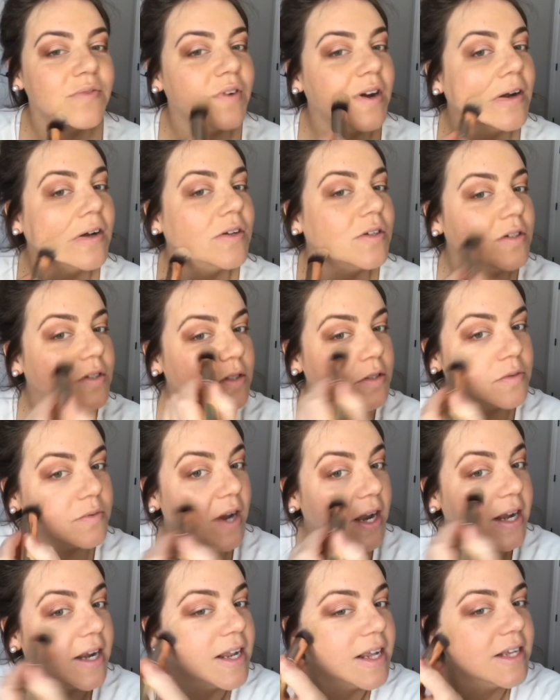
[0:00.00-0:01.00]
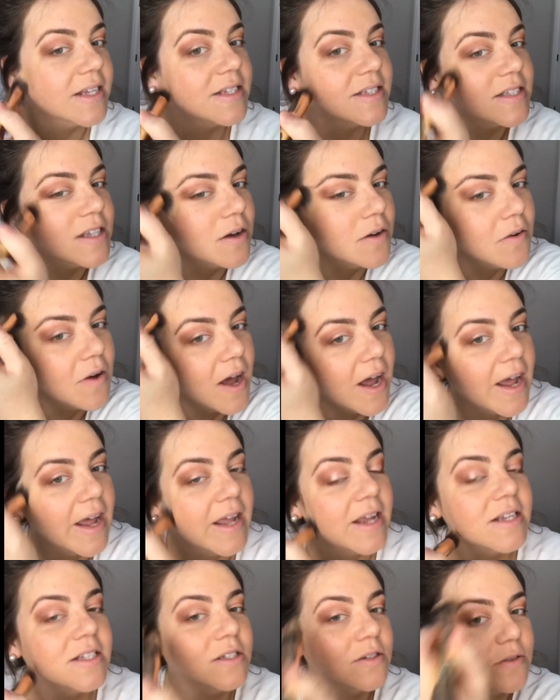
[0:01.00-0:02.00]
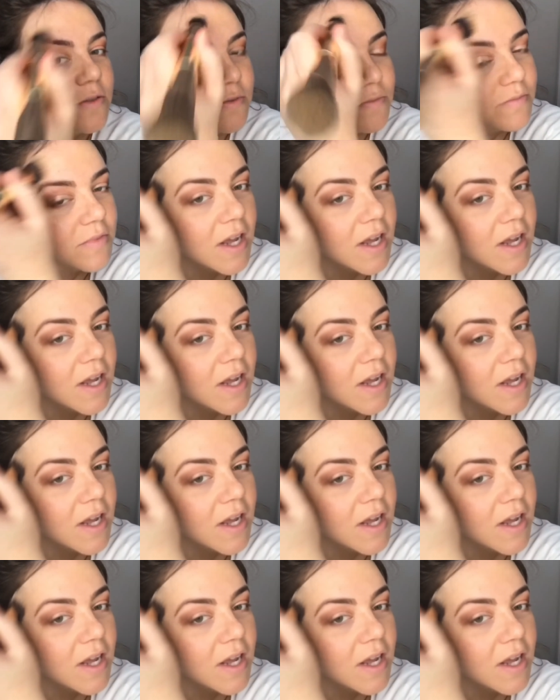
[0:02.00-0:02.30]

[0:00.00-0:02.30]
freckles, redness, so I do